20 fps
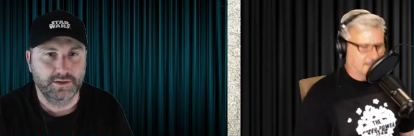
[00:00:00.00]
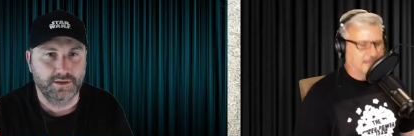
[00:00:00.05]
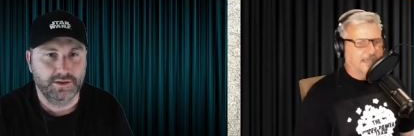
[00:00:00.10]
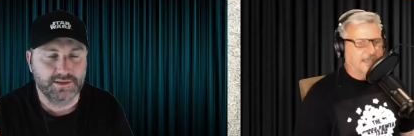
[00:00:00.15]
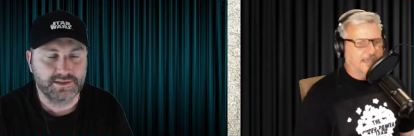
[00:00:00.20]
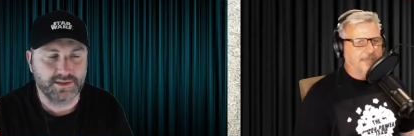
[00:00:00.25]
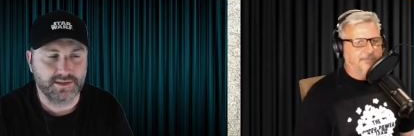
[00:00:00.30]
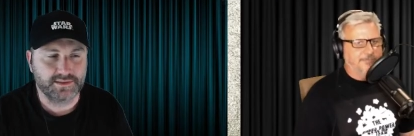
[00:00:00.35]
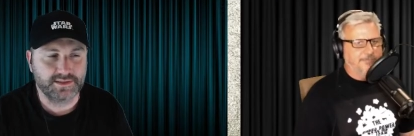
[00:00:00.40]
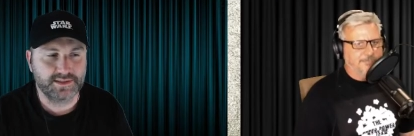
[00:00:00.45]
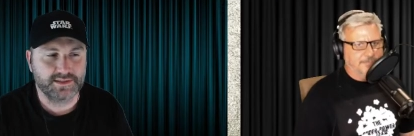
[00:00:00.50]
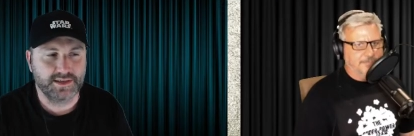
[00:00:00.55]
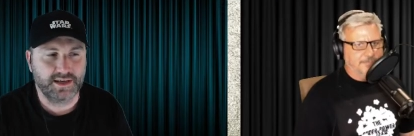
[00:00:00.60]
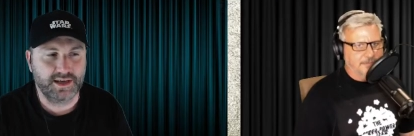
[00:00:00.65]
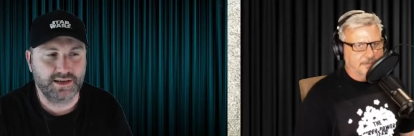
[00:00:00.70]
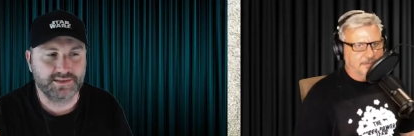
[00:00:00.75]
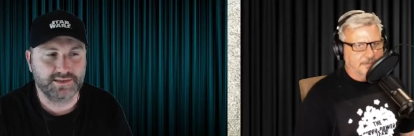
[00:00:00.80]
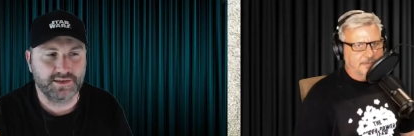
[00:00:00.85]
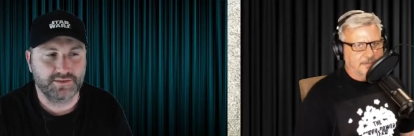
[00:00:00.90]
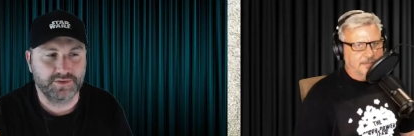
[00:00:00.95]
Speaker 1: So it
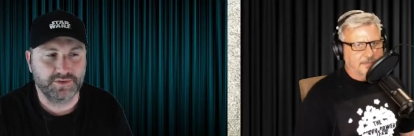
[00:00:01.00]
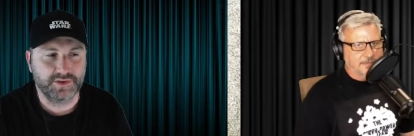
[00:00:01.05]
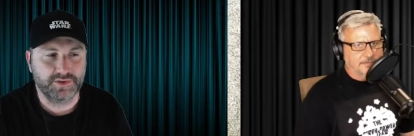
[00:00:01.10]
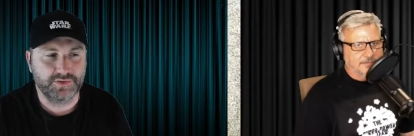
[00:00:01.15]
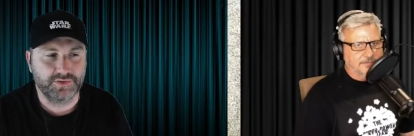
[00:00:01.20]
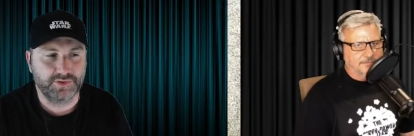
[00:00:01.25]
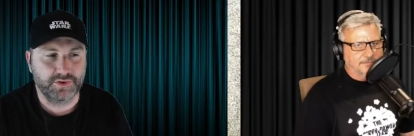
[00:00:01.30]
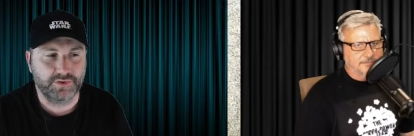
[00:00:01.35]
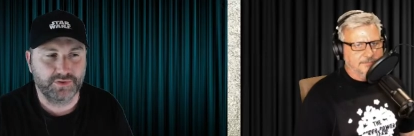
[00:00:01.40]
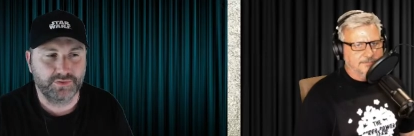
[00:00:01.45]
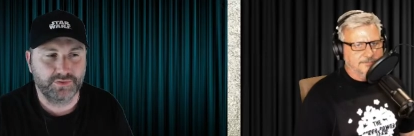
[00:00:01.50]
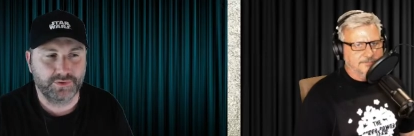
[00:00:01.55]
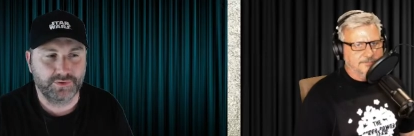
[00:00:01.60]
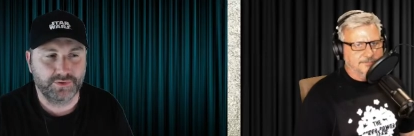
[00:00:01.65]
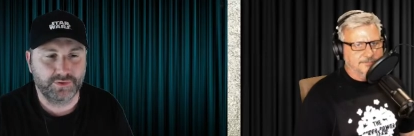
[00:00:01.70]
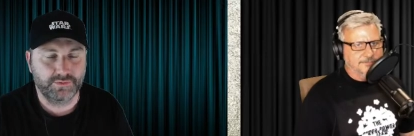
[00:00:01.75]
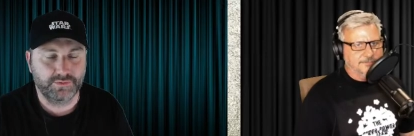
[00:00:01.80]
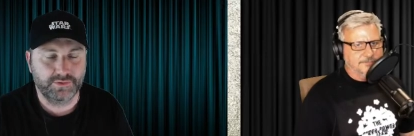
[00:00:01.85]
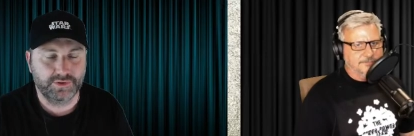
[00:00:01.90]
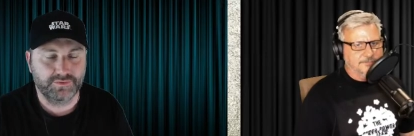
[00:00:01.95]
starts off in the throne
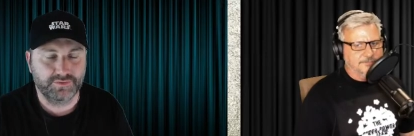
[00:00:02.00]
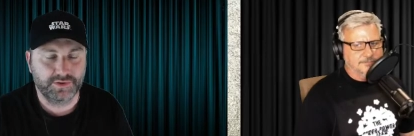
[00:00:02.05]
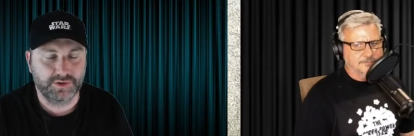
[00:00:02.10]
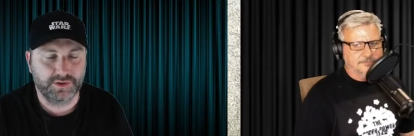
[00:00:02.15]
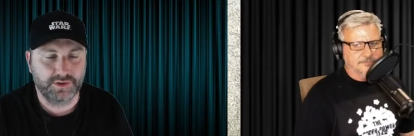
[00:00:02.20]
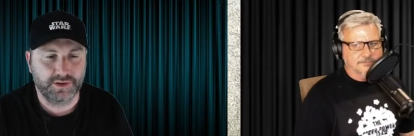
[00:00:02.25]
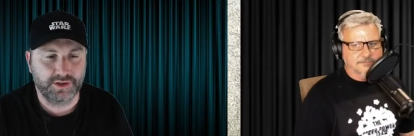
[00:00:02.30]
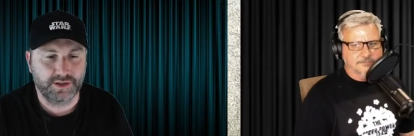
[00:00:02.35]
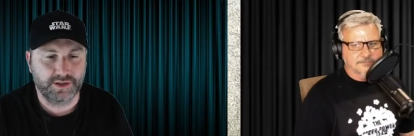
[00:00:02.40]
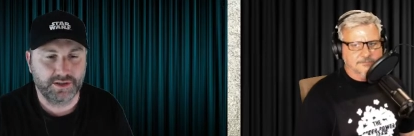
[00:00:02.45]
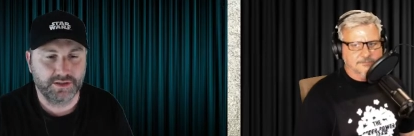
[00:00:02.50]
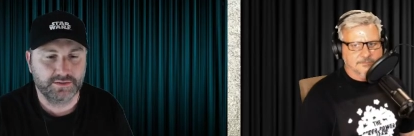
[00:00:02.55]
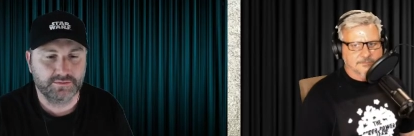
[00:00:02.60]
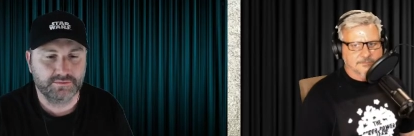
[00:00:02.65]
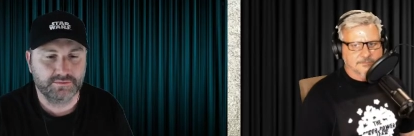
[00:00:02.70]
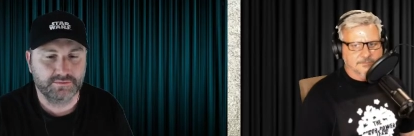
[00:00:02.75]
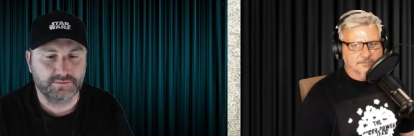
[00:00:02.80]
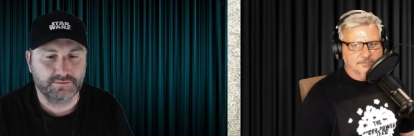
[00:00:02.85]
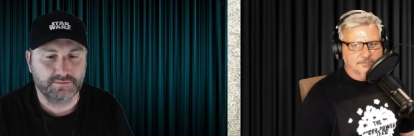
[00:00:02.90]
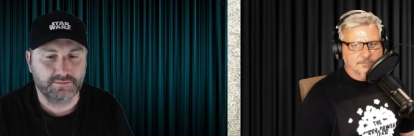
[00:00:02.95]
room. We've got
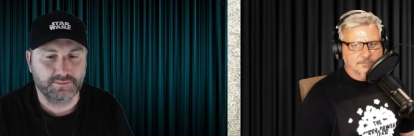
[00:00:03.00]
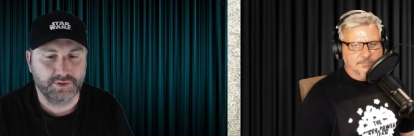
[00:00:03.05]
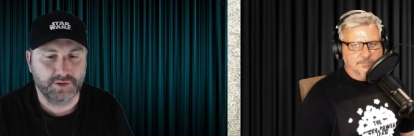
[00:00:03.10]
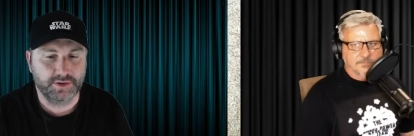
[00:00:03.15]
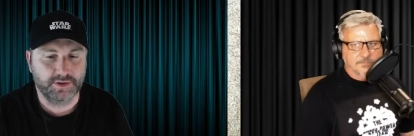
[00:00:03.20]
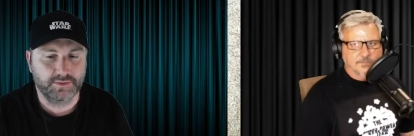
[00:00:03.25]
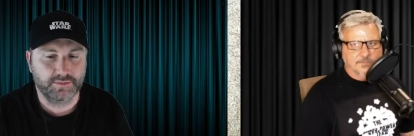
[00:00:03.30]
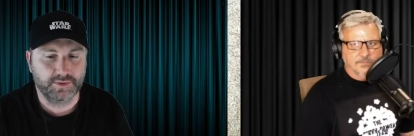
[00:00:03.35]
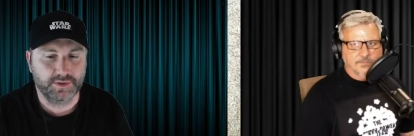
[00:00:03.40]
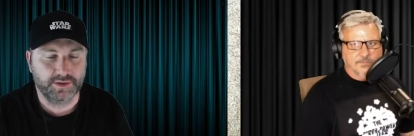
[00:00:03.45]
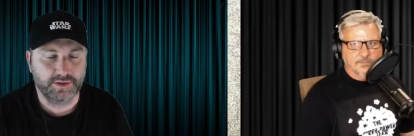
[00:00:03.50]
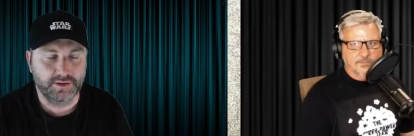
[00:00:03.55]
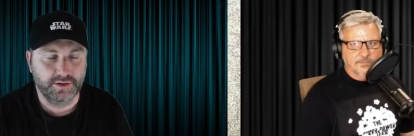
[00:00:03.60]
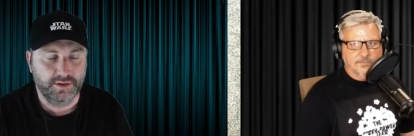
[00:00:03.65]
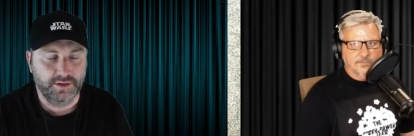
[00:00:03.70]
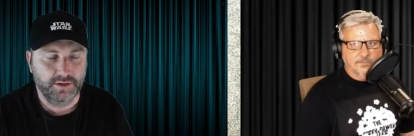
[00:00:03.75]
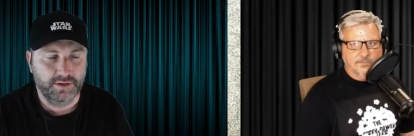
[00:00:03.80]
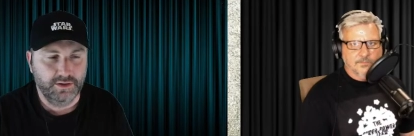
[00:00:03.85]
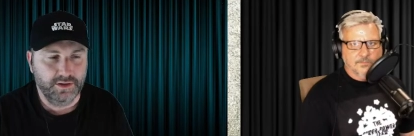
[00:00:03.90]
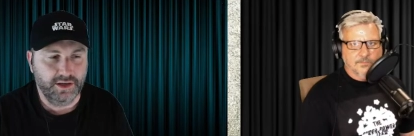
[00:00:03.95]
um, Boba
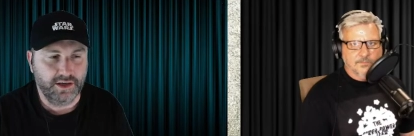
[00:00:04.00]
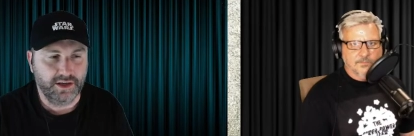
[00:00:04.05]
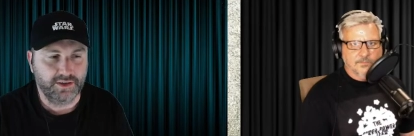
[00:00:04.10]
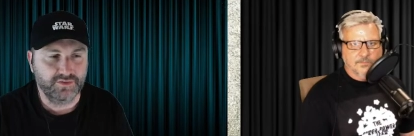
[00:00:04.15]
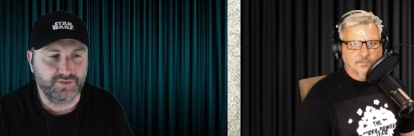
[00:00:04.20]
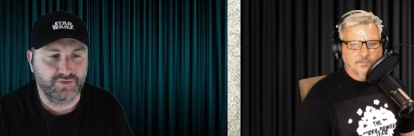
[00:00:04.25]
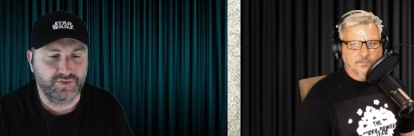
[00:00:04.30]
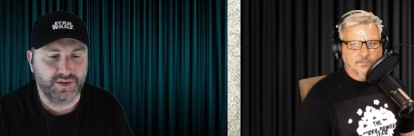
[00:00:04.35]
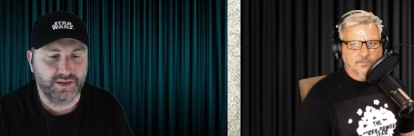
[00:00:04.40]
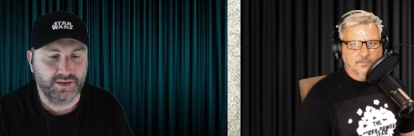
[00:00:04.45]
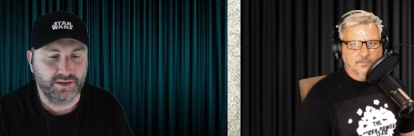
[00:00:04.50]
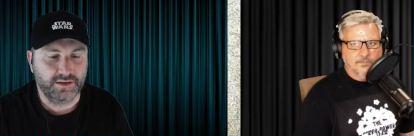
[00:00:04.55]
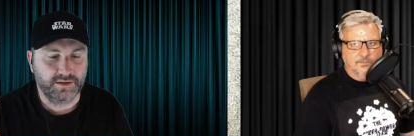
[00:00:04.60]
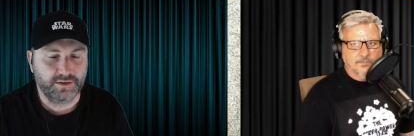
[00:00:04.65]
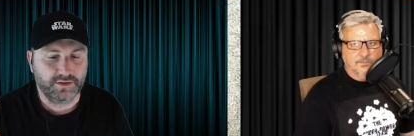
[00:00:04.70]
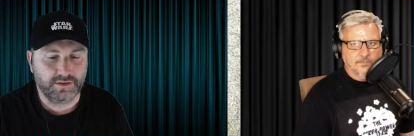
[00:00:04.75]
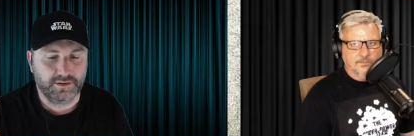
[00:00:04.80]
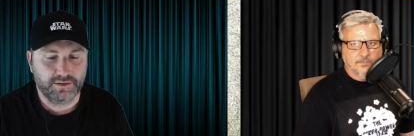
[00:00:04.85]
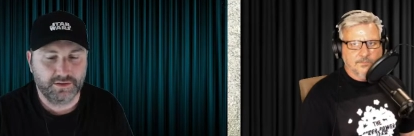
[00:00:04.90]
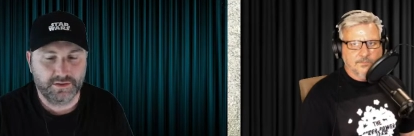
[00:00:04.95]
and Fennec
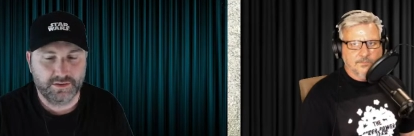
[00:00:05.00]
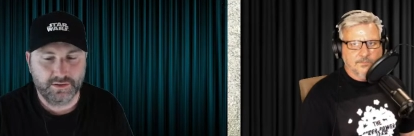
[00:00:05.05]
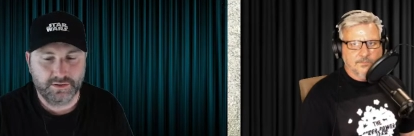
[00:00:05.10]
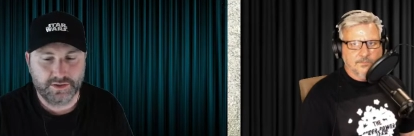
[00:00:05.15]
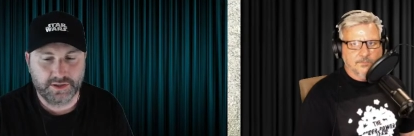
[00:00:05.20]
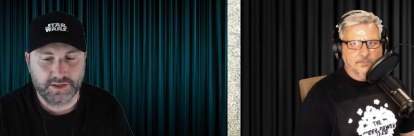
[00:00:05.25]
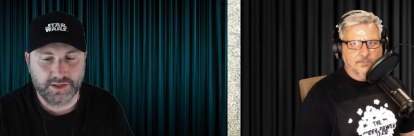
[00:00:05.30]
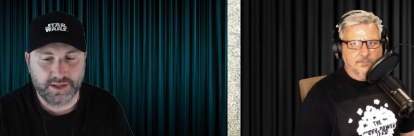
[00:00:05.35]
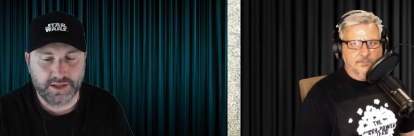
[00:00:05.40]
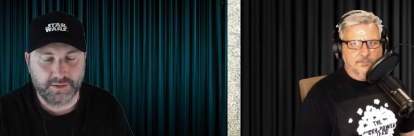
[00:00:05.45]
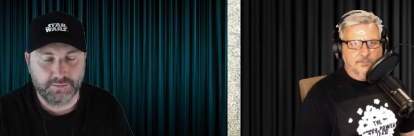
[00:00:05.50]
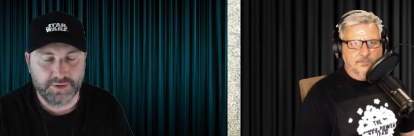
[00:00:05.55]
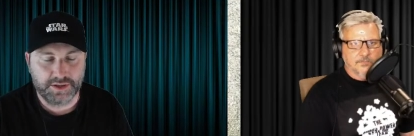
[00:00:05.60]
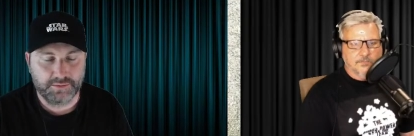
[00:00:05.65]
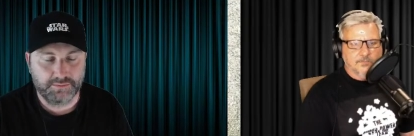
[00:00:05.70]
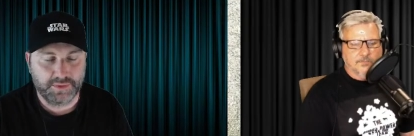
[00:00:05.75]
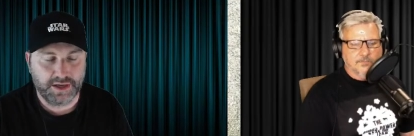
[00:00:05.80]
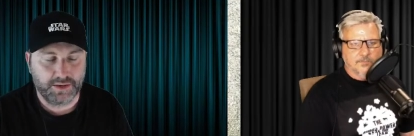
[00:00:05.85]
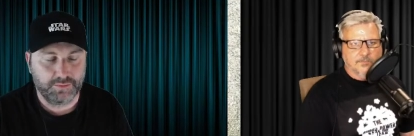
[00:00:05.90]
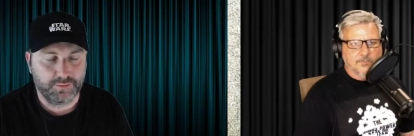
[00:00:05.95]
looking at a big
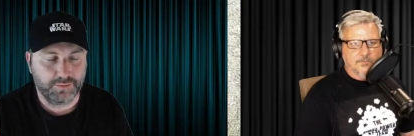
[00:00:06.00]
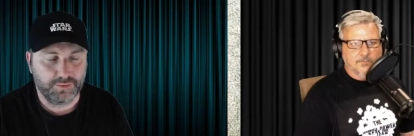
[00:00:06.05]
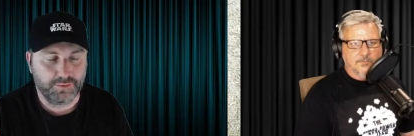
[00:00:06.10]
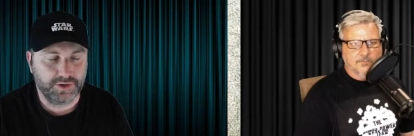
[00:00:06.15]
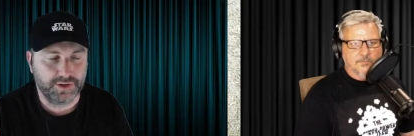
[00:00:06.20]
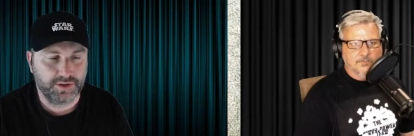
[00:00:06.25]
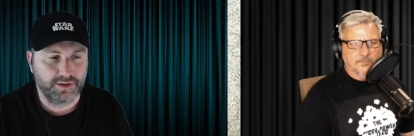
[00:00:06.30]
map with